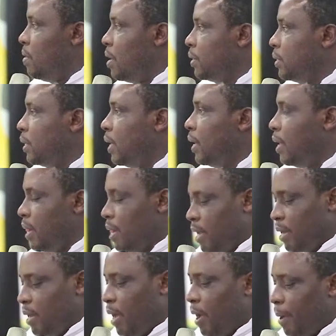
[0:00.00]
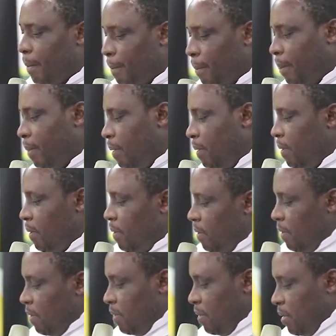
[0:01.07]
you yesterday that
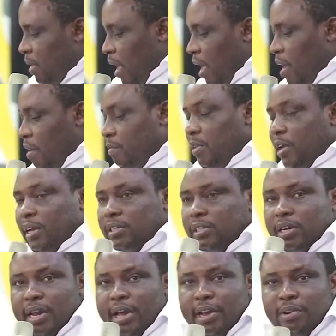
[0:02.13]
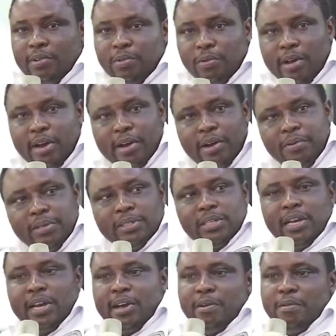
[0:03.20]
I have just learned to work
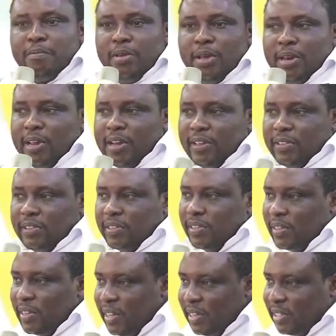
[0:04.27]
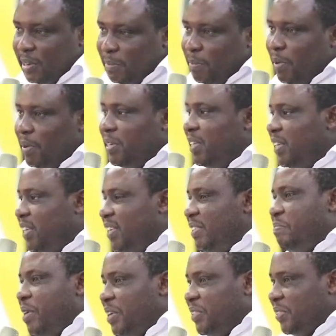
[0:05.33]
with the government as a support
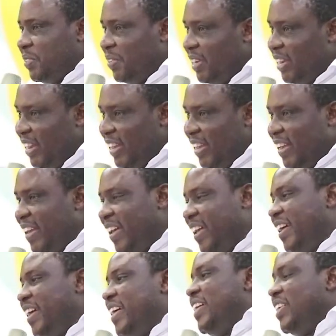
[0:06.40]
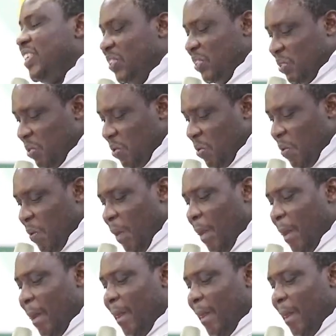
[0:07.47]
person. So